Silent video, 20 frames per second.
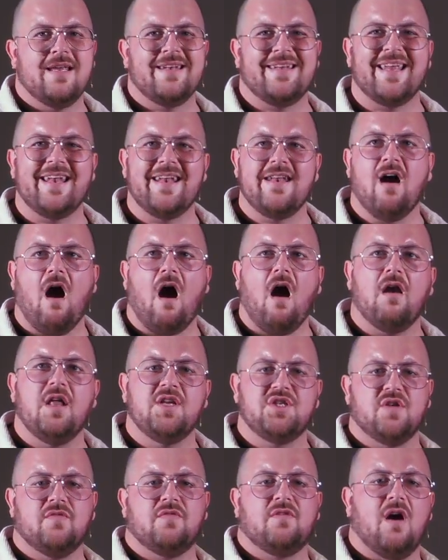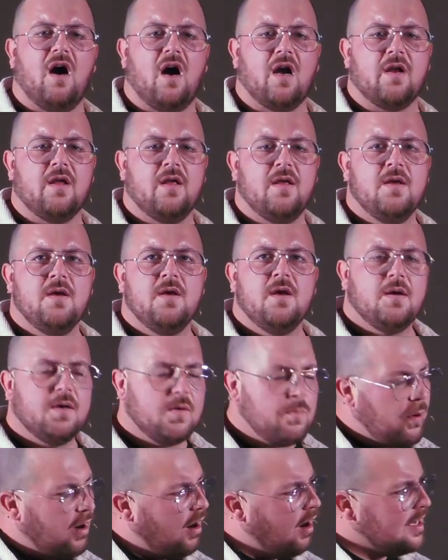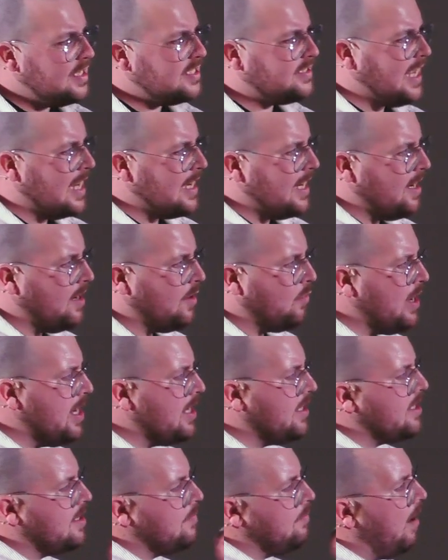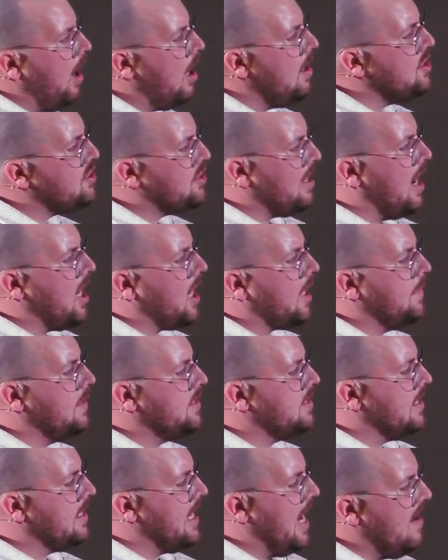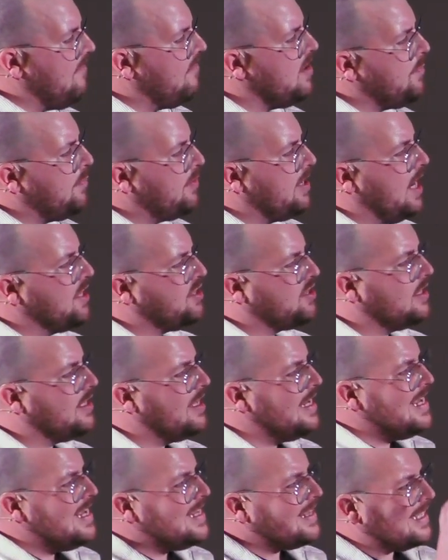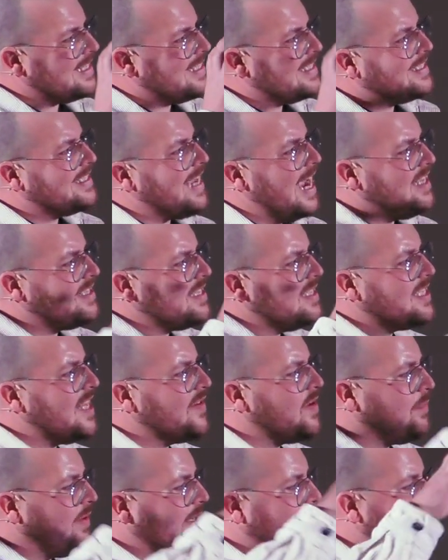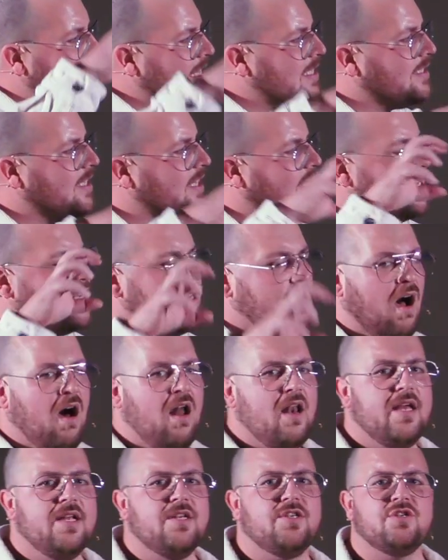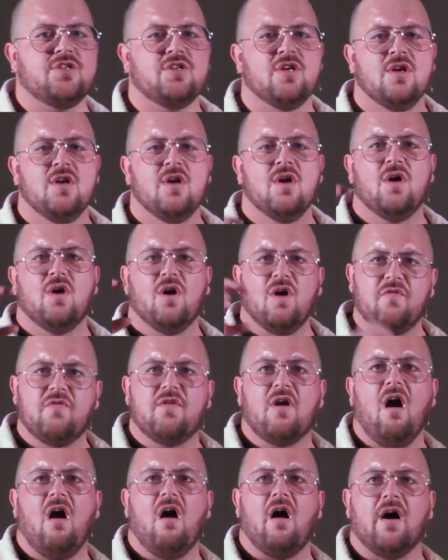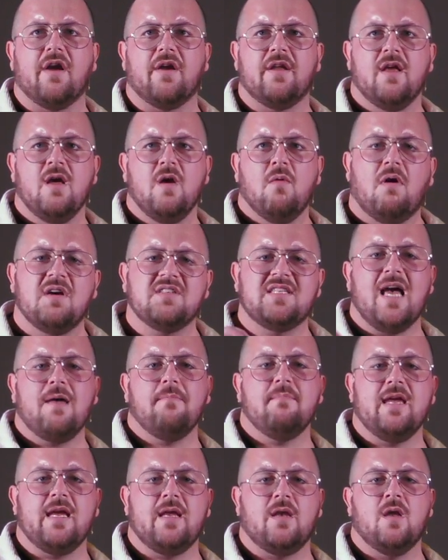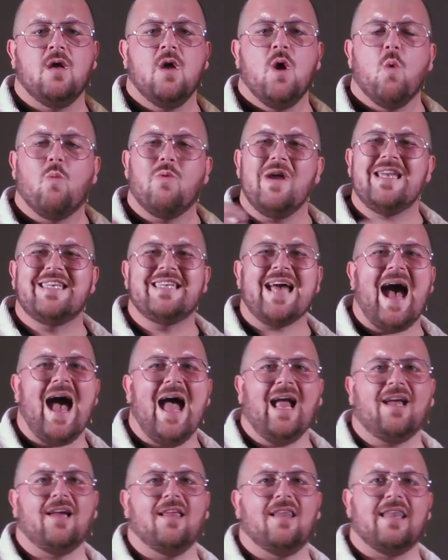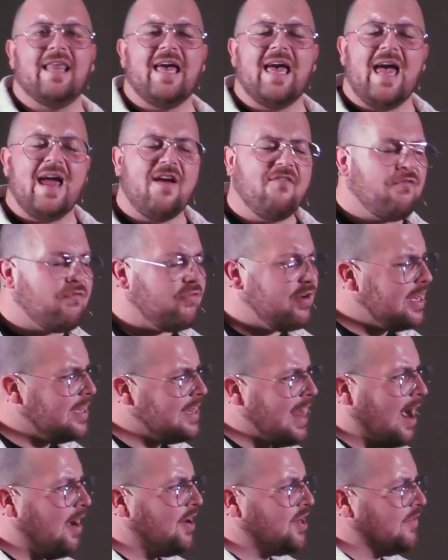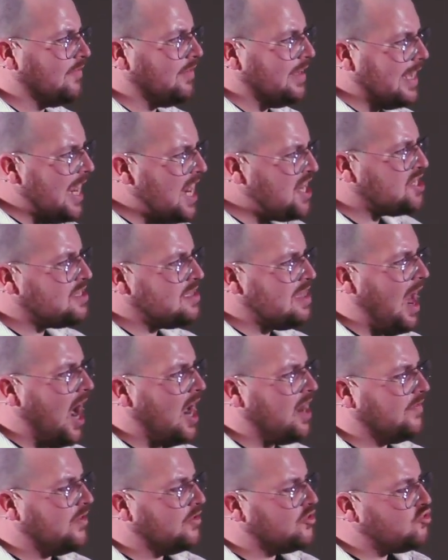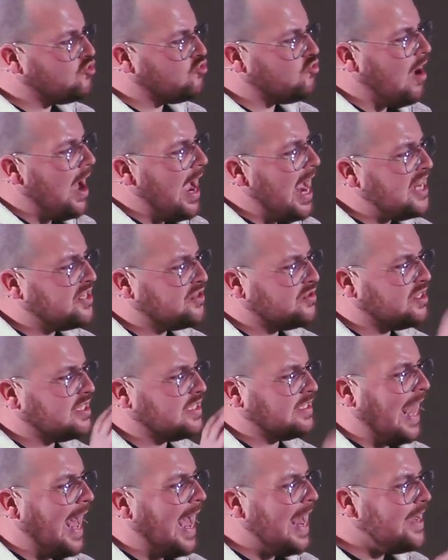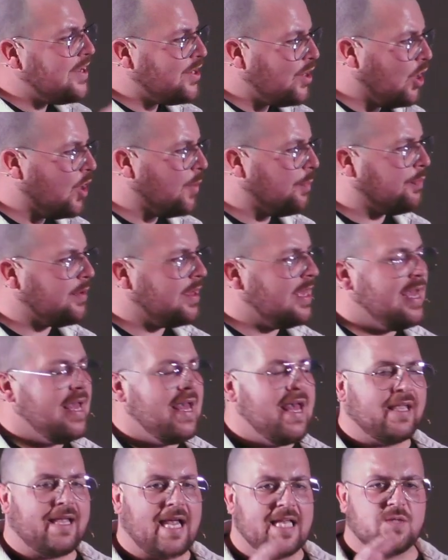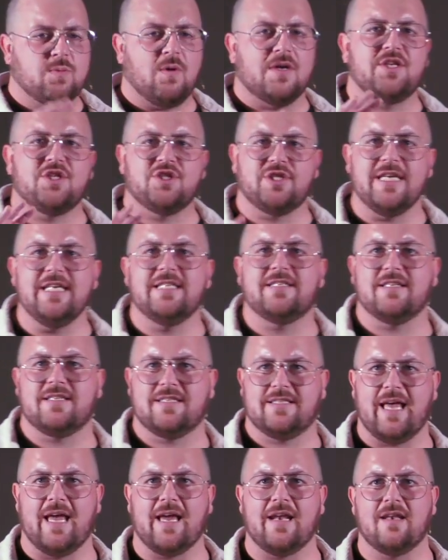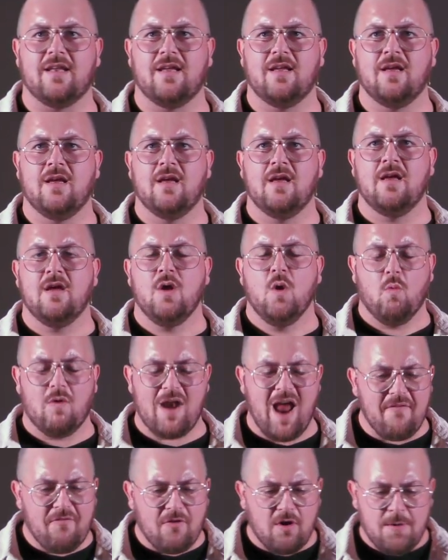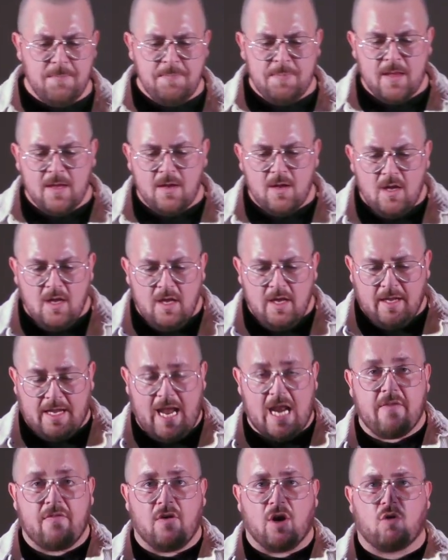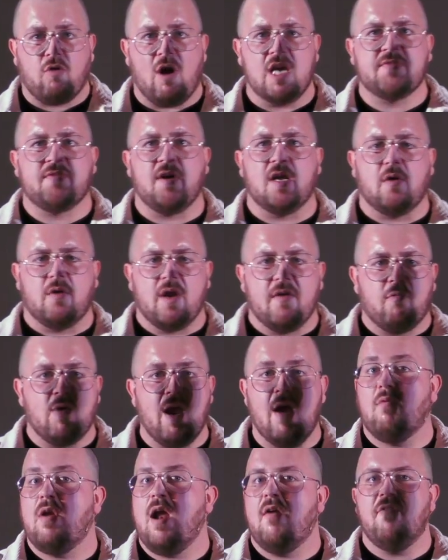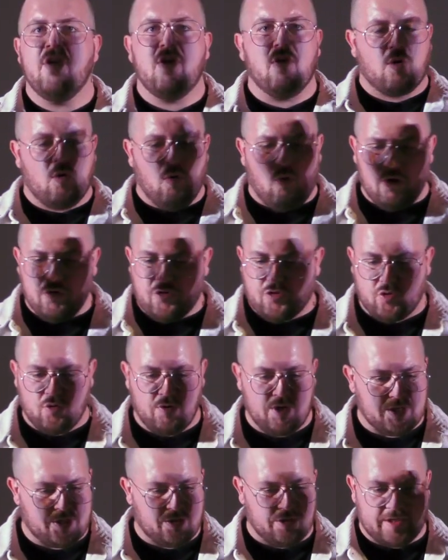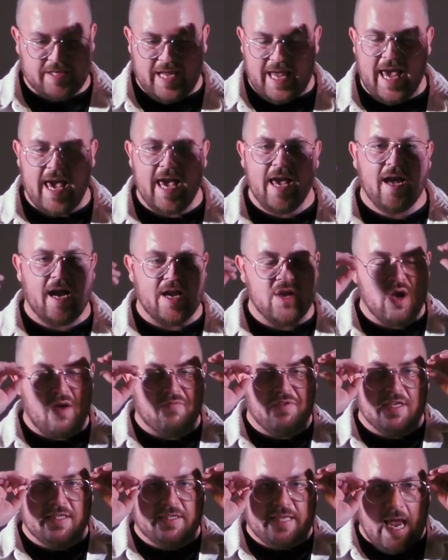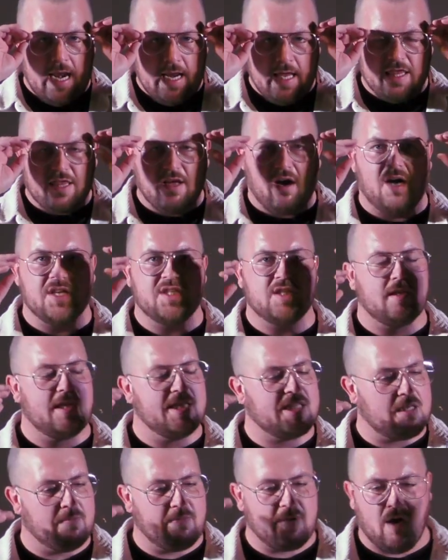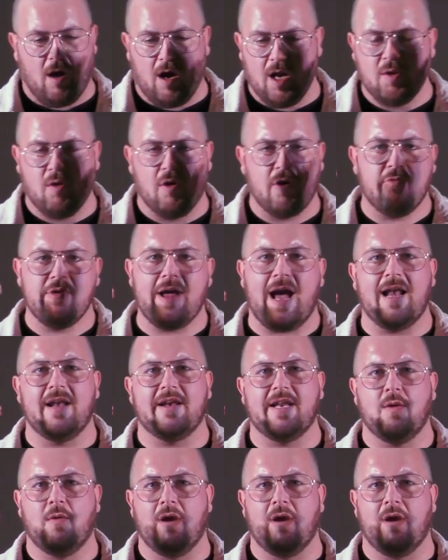The knowledge of God. So Paul is saying here, we need to demolish arguments and every pretension that sets itself up against the knowledge of God. What does that mean? We tackle every narrative, each narrative that tries to stand up against what Jesus said. Again, if you're a Christ follower, whenever you're going through this, your day, and you have these daily thoughts, listen, we all know the reality.